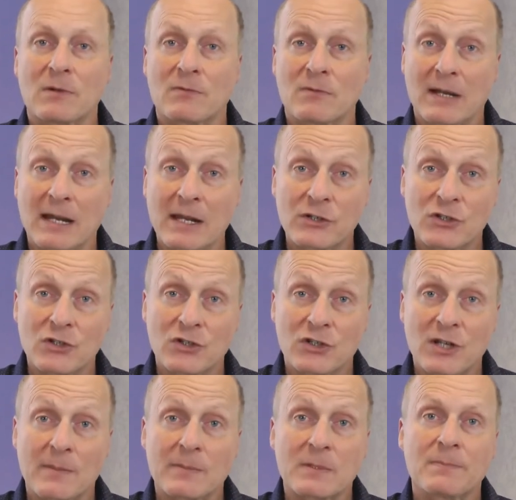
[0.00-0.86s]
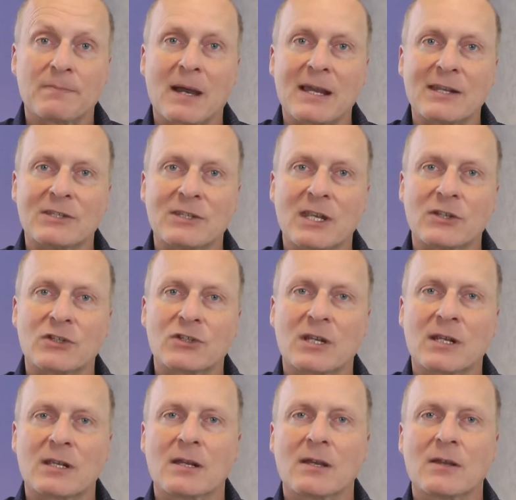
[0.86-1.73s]
in relationships by
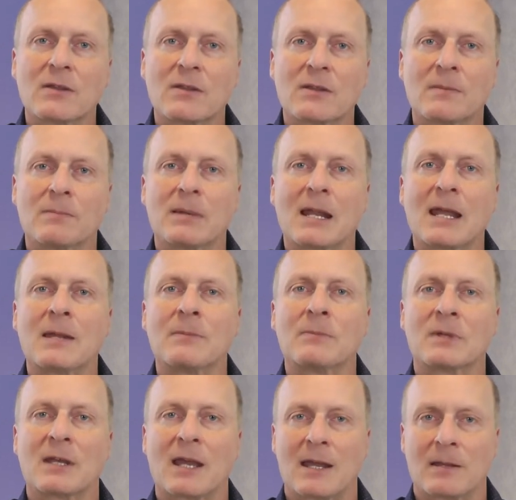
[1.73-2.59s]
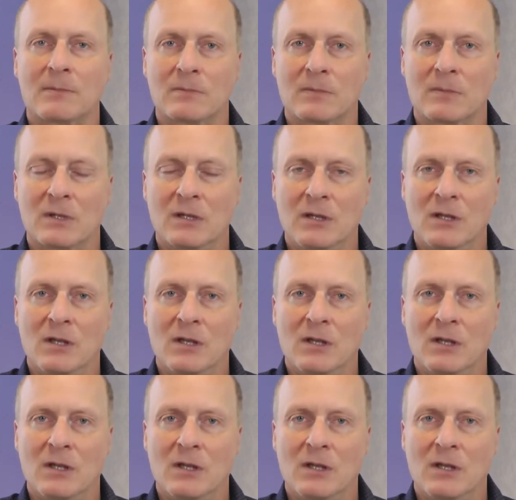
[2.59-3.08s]
ditching the blame game.